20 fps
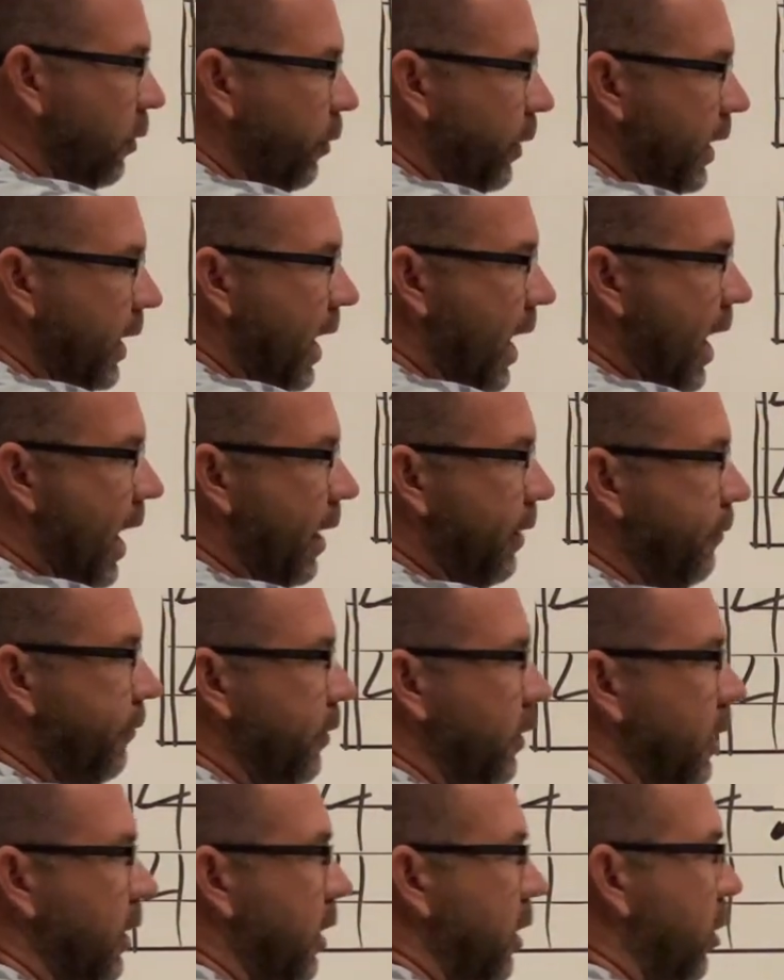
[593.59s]
we have
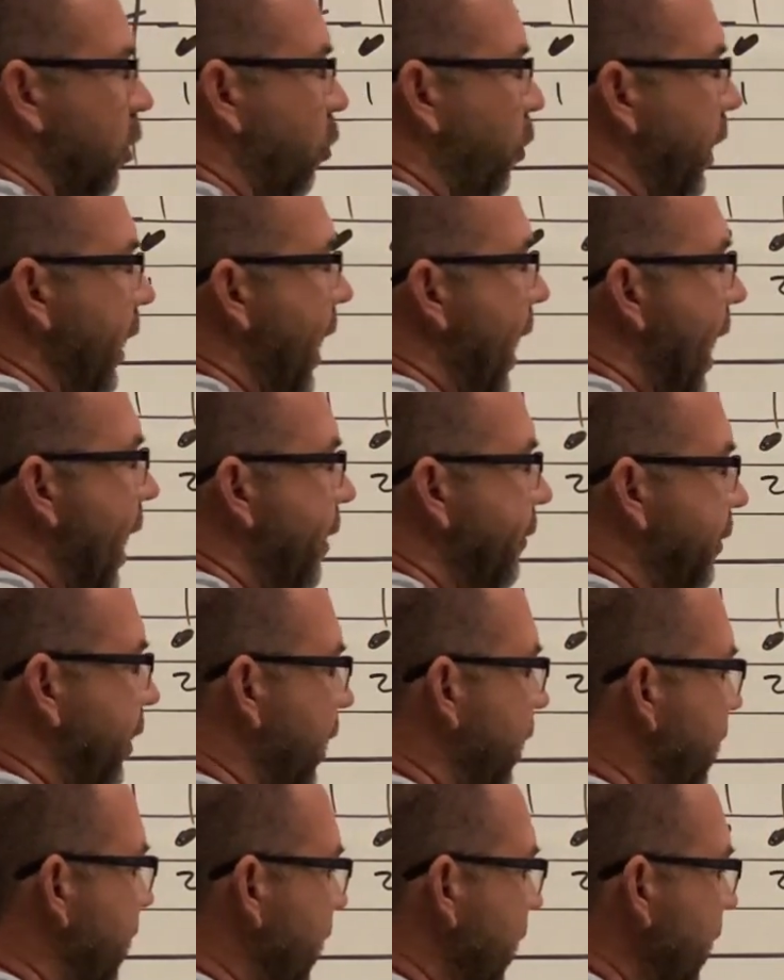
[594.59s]

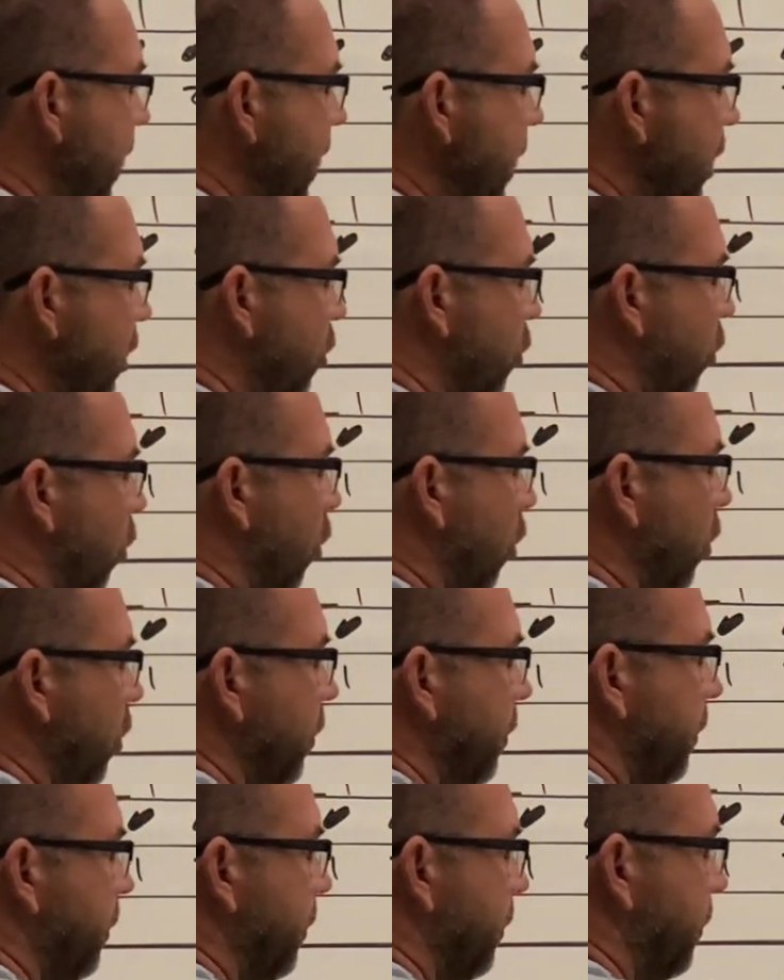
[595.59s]
an
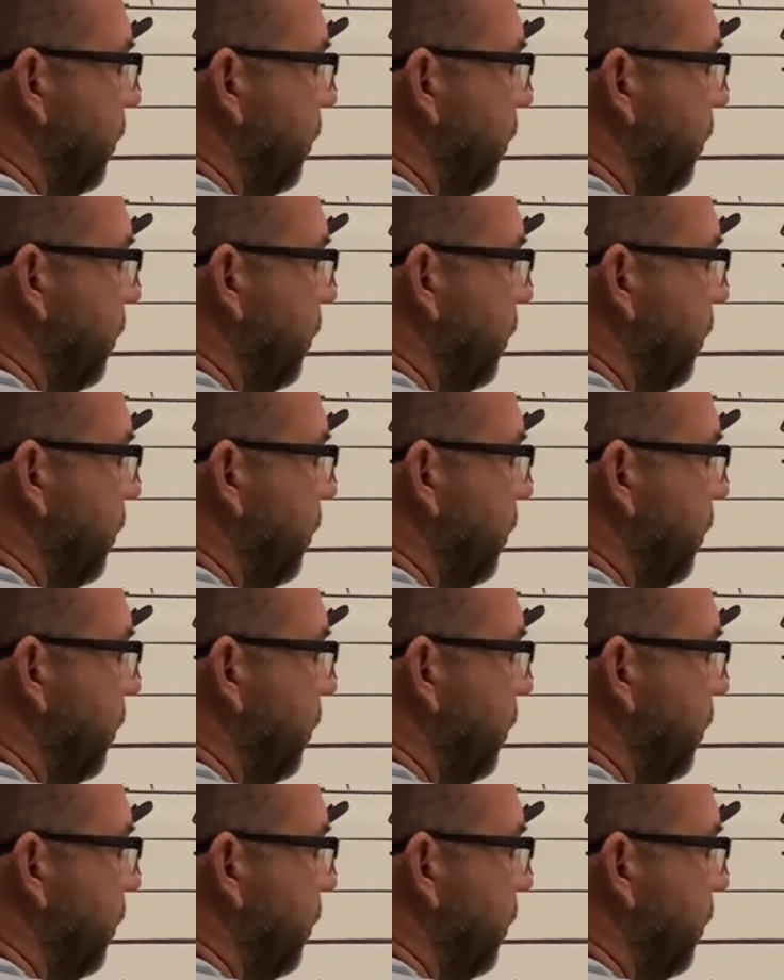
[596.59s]
equal